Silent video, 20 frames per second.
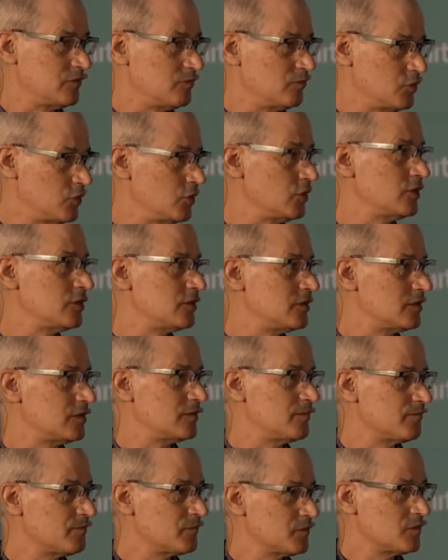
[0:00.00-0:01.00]
good
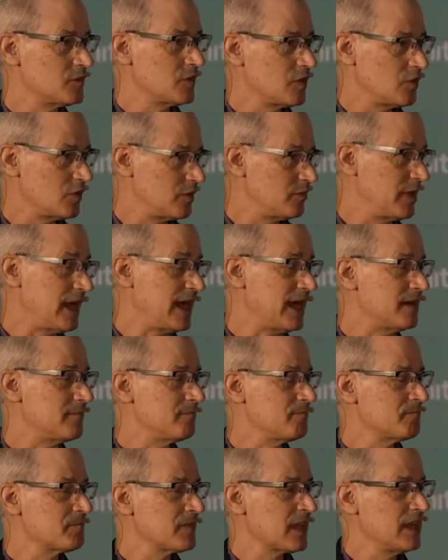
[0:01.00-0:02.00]
or bad.
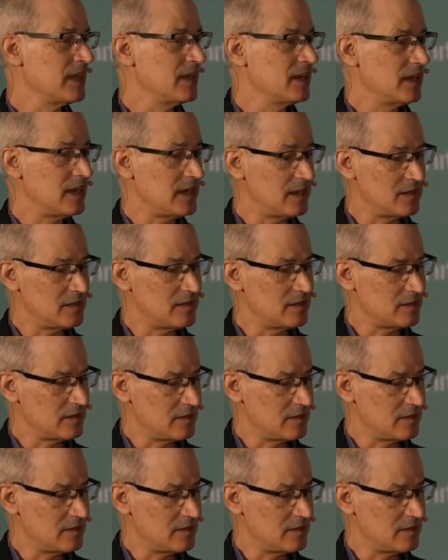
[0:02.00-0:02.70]
And